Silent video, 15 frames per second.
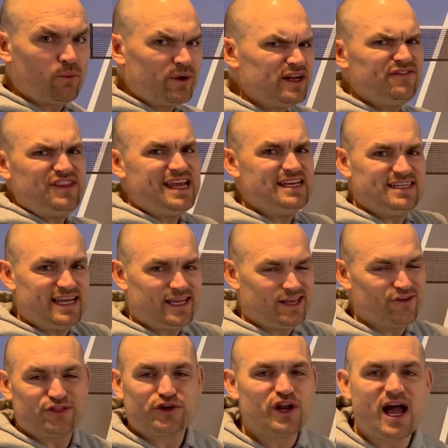what if they dink
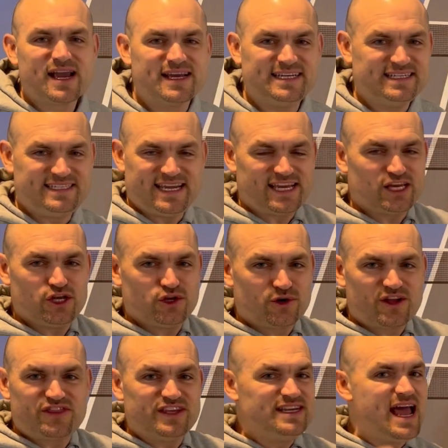it? They're not going to dink it. You're
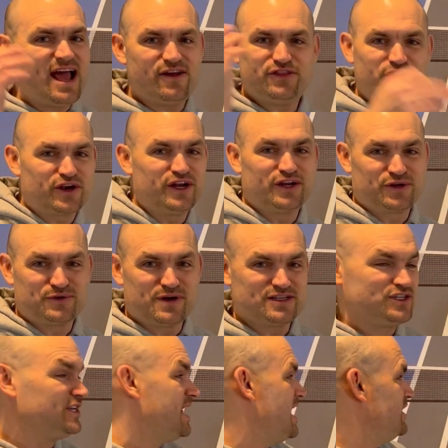at the net and they're going to
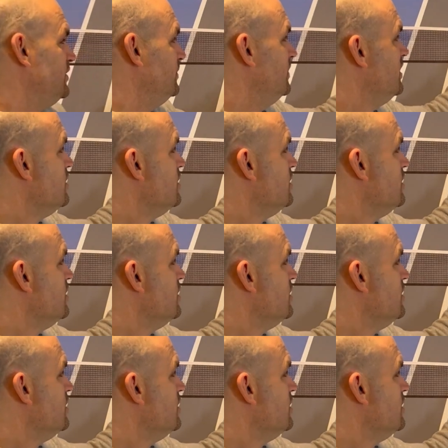crush it at you.